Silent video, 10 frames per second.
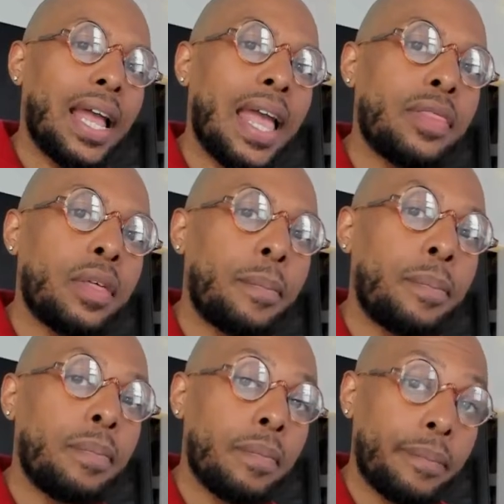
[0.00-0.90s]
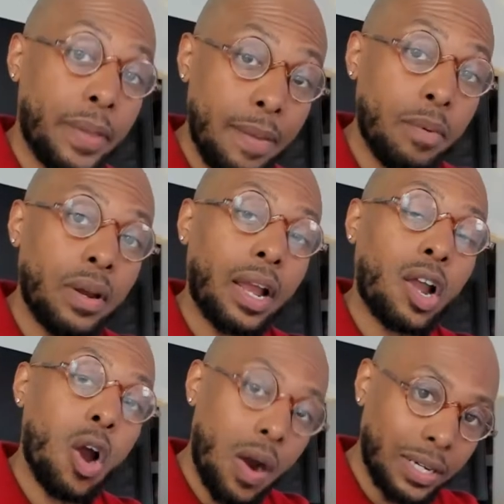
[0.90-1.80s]
and the people
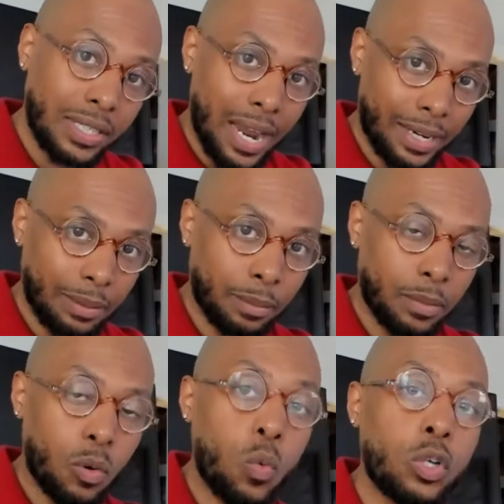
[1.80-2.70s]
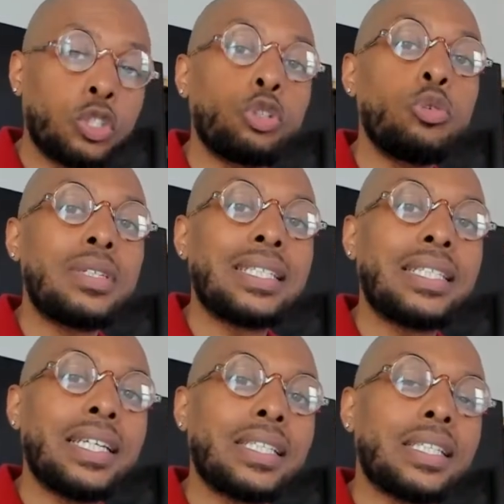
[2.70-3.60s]
that carjacked them were 2
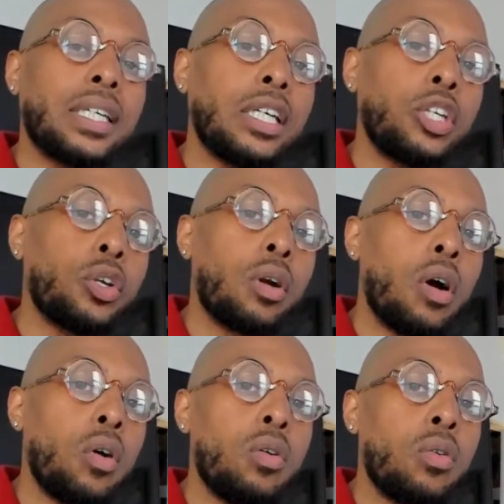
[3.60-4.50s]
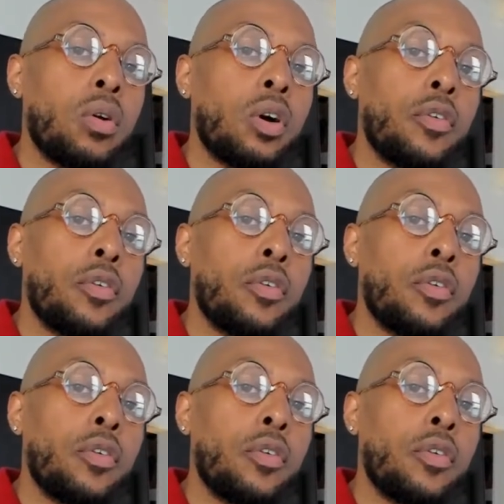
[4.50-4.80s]
16-year-old